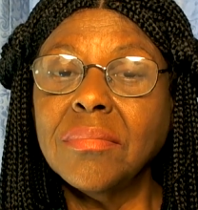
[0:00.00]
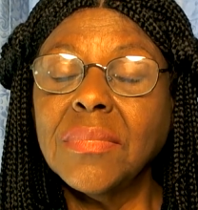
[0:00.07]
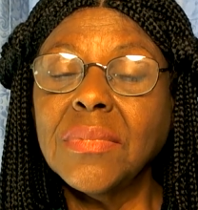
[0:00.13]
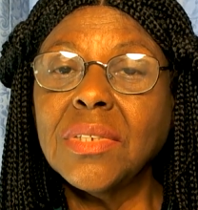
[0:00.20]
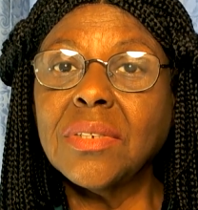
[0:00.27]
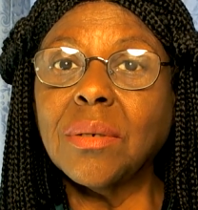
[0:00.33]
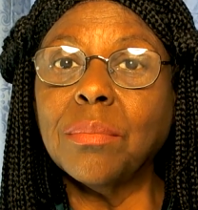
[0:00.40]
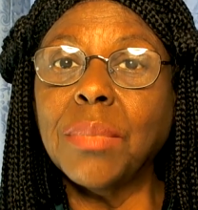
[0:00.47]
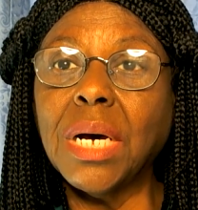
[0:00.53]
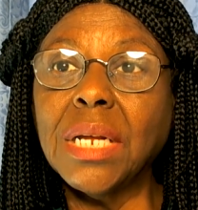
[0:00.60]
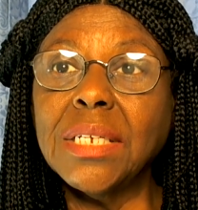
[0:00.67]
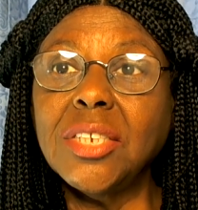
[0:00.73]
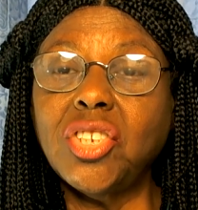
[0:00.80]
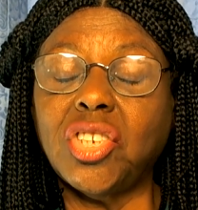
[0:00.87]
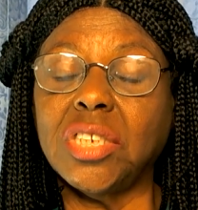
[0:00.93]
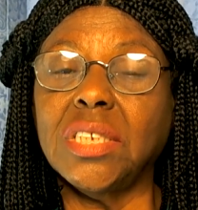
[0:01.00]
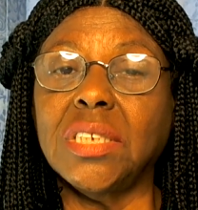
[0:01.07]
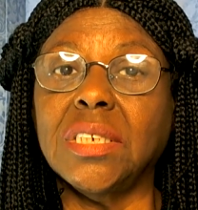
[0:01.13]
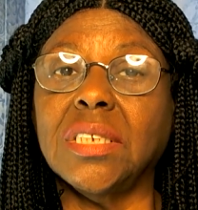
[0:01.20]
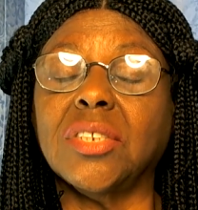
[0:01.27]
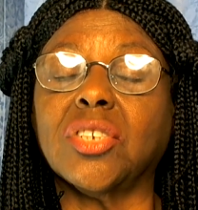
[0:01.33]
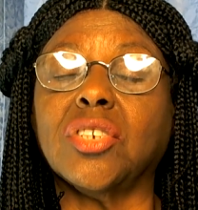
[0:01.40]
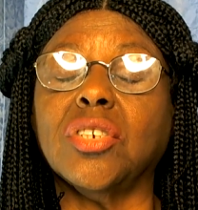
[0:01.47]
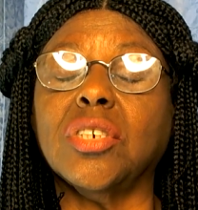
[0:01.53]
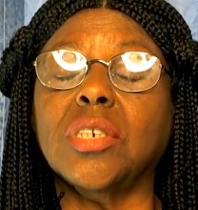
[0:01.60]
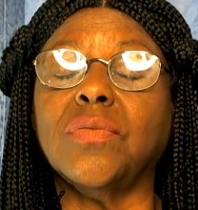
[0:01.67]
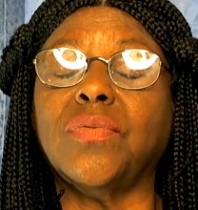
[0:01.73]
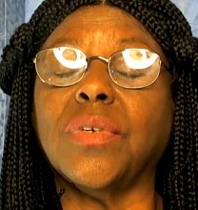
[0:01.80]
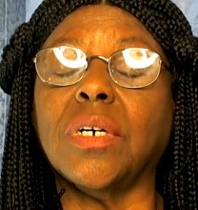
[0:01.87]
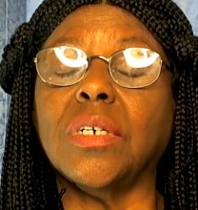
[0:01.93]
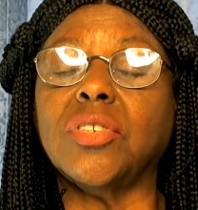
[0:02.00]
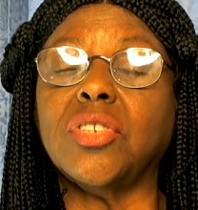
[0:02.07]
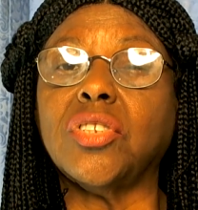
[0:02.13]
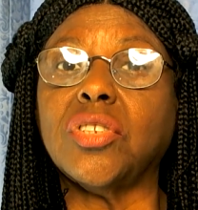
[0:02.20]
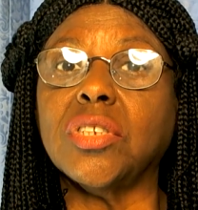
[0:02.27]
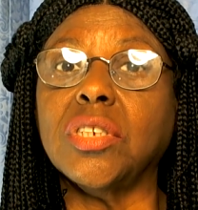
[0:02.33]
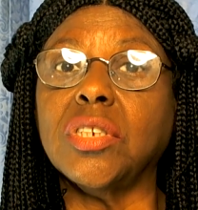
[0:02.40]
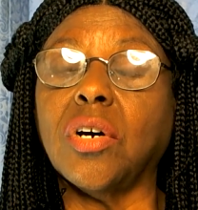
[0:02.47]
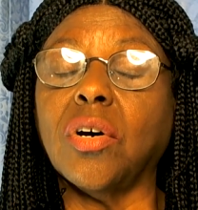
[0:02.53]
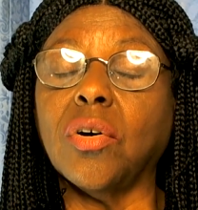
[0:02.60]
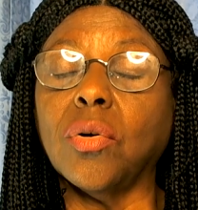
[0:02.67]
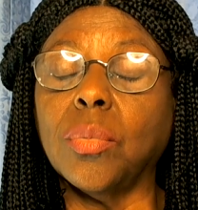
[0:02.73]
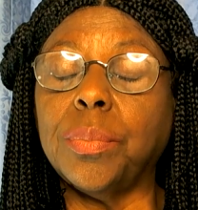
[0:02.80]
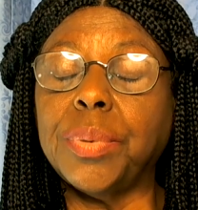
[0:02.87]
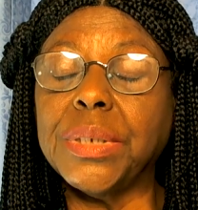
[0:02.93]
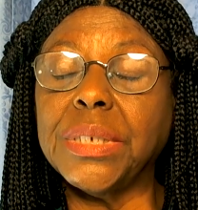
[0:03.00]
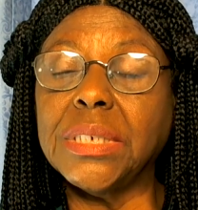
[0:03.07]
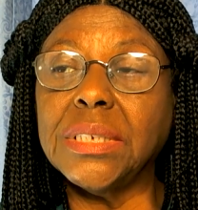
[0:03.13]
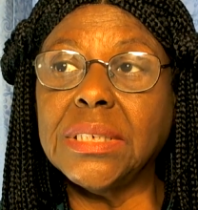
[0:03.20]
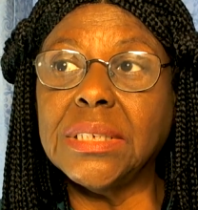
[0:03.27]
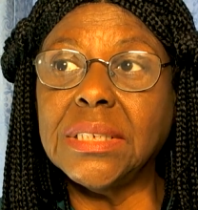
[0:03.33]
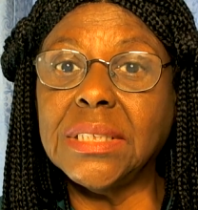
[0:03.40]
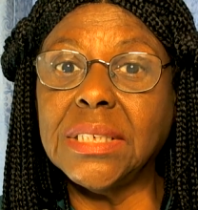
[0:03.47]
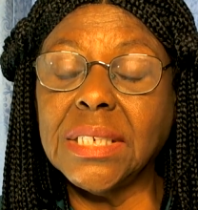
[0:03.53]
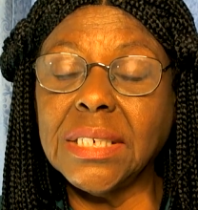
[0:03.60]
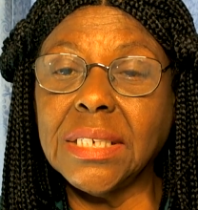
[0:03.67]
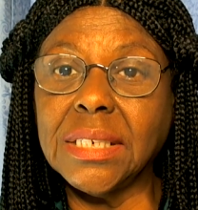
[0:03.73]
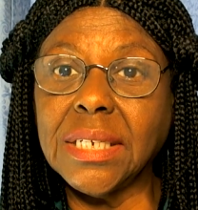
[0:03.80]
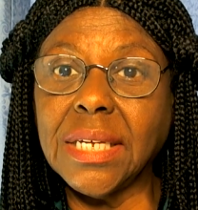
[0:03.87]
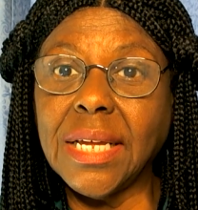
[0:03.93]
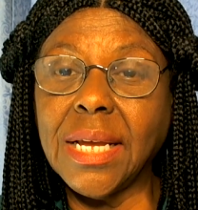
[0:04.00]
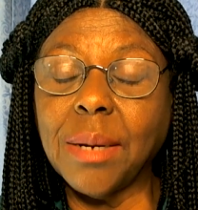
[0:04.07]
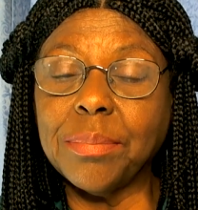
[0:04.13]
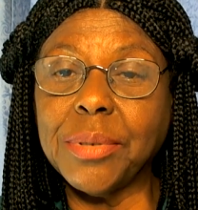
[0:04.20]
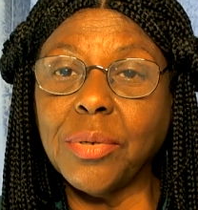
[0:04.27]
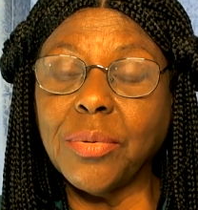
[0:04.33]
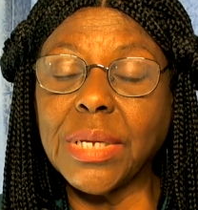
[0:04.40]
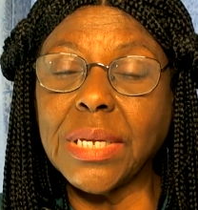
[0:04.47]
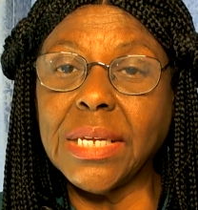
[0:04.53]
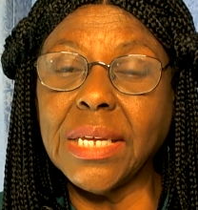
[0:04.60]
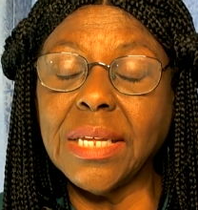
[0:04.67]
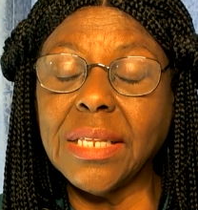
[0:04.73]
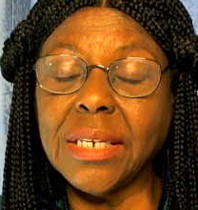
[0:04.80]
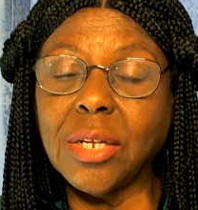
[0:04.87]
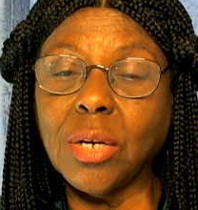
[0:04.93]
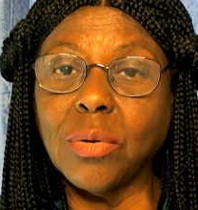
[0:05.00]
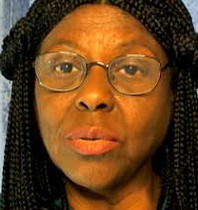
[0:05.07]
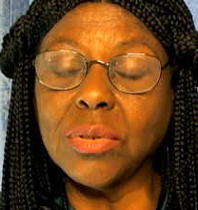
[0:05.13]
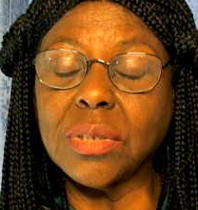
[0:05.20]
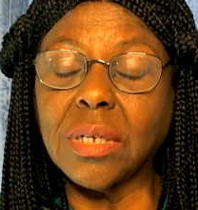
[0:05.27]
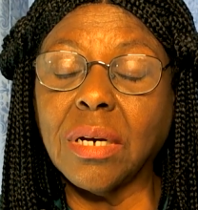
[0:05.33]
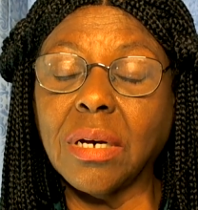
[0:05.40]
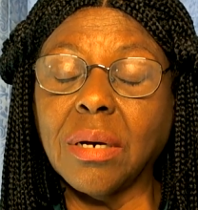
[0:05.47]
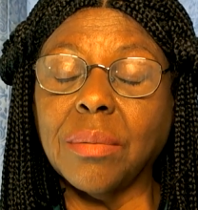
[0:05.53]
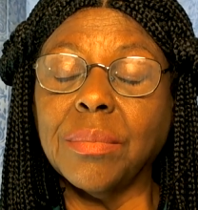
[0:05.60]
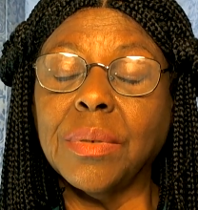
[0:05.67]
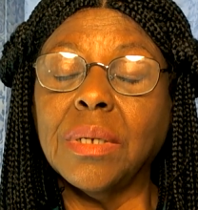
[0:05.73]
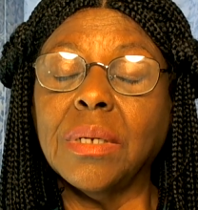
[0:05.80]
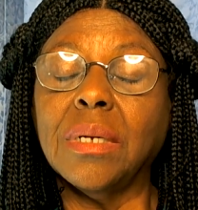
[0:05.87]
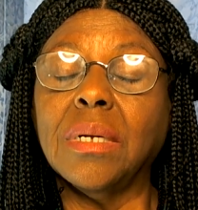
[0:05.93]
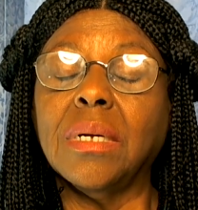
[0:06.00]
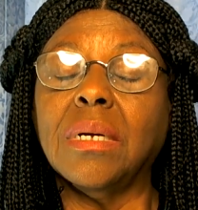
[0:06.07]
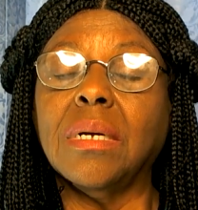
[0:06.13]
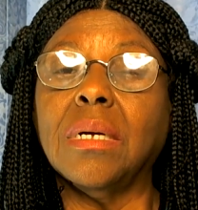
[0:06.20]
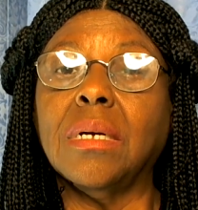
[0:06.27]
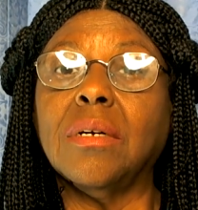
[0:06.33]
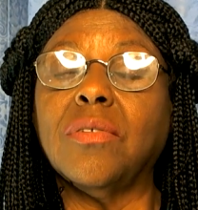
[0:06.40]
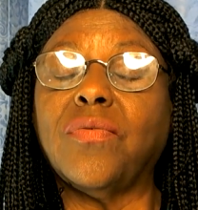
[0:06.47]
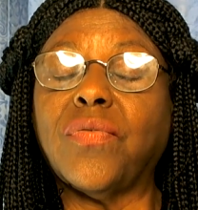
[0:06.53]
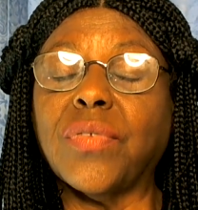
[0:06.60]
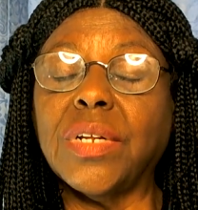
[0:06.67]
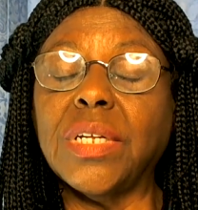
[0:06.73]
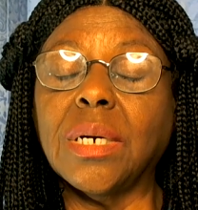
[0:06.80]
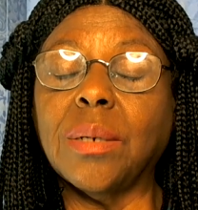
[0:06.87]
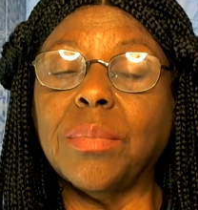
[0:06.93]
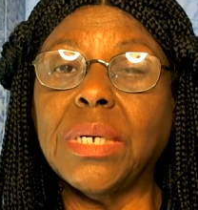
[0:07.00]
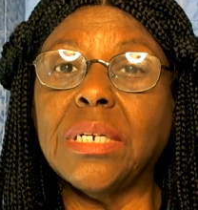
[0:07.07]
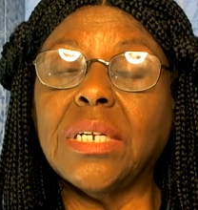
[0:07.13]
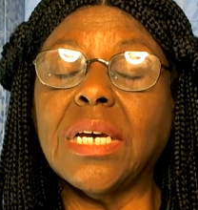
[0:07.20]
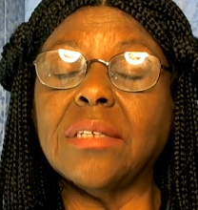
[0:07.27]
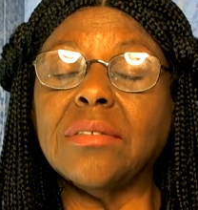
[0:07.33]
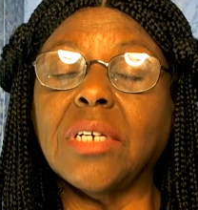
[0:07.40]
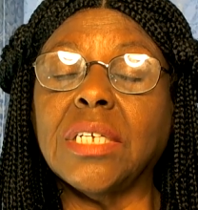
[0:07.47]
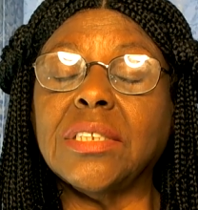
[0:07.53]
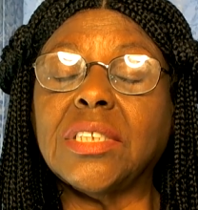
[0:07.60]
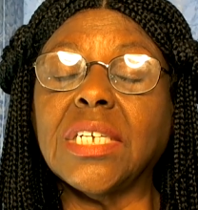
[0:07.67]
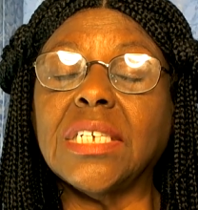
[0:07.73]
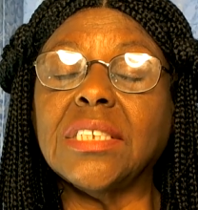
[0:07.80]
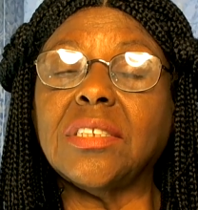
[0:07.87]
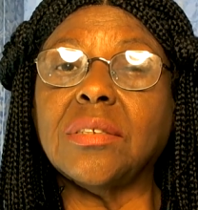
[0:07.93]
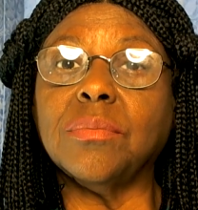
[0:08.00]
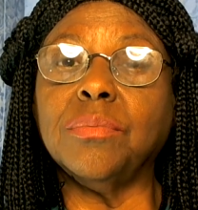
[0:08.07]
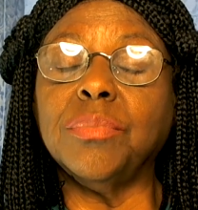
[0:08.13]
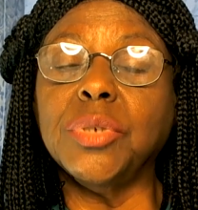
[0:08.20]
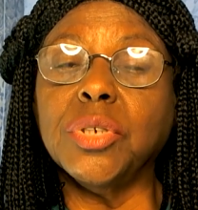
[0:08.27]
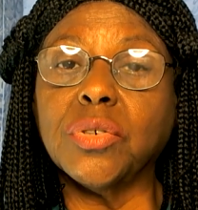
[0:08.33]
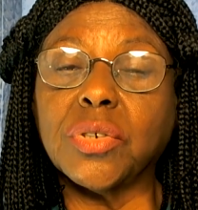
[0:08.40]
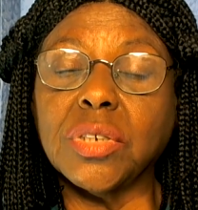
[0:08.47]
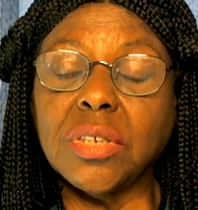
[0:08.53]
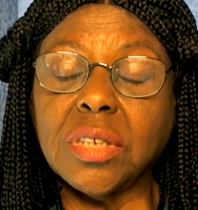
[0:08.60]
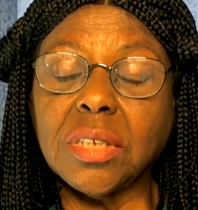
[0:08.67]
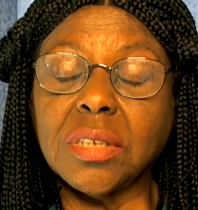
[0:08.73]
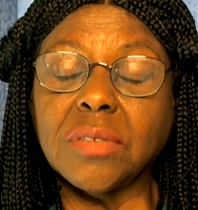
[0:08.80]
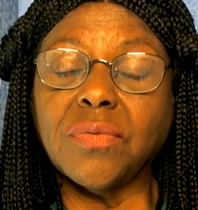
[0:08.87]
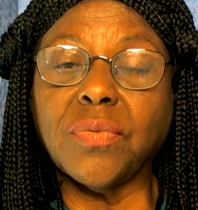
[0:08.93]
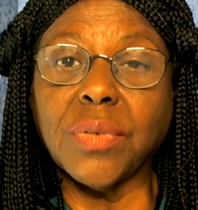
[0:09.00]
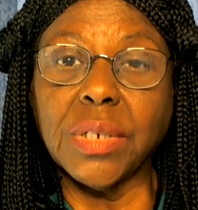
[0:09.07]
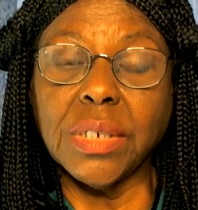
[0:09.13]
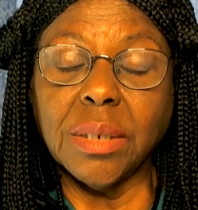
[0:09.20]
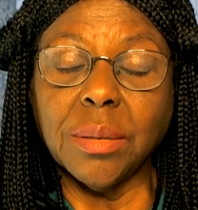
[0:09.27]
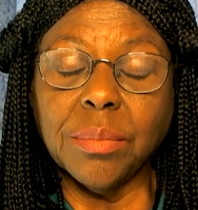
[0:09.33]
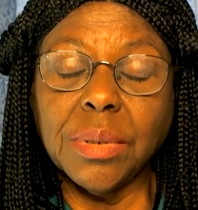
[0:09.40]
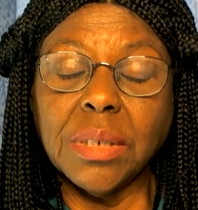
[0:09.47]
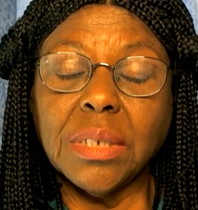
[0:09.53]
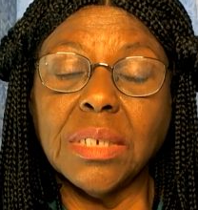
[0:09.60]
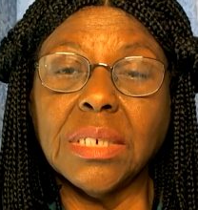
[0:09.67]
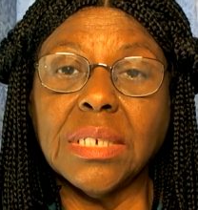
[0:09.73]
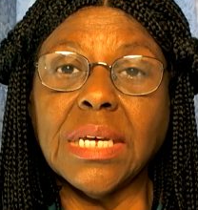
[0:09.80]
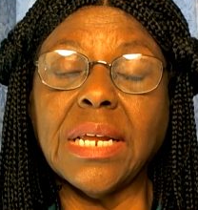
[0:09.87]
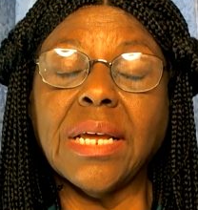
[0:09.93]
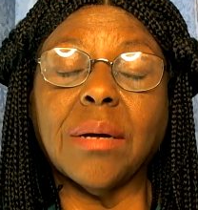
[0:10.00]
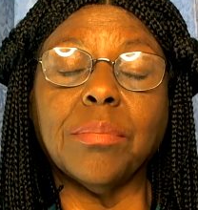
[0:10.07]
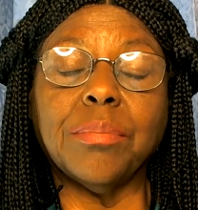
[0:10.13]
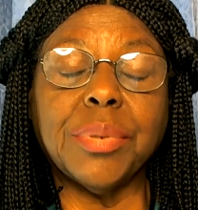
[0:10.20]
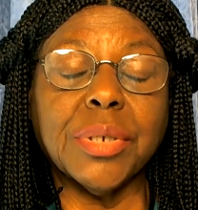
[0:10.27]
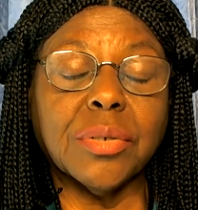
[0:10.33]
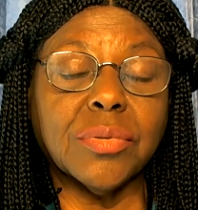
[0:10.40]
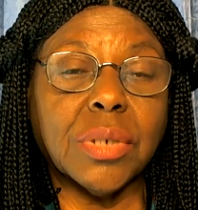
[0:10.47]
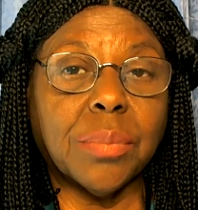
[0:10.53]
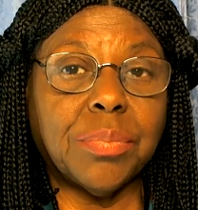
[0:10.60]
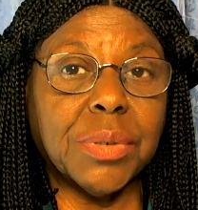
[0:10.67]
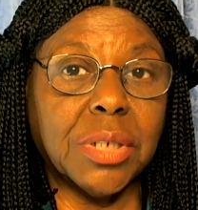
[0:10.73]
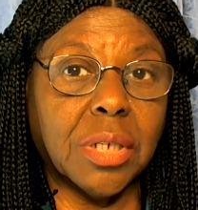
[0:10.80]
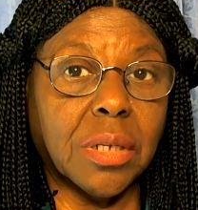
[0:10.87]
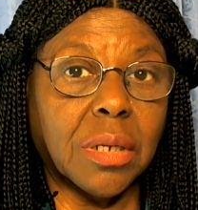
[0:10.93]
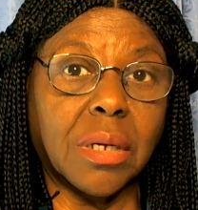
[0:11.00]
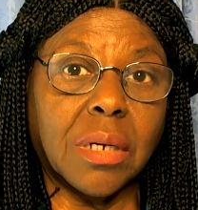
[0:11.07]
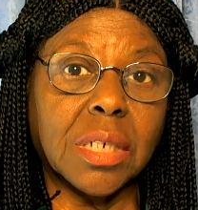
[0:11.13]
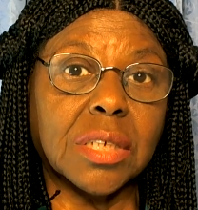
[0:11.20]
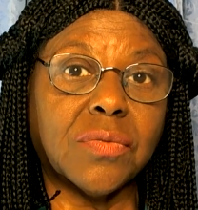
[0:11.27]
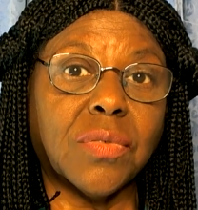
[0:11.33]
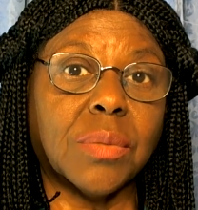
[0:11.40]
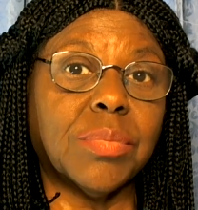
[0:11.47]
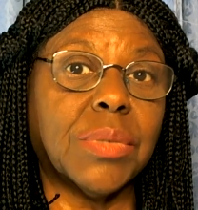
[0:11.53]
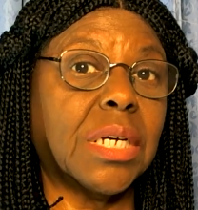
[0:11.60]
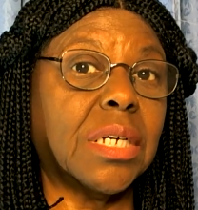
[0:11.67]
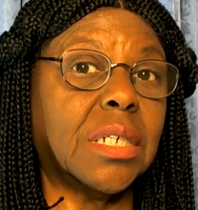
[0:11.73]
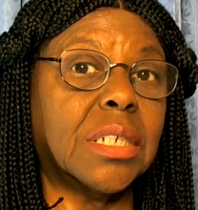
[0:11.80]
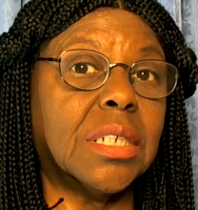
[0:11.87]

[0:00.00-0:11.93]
So mullein tea is good for COPD to help you get those phlegm and that excess mucus phlegm that have built up in your lungs from that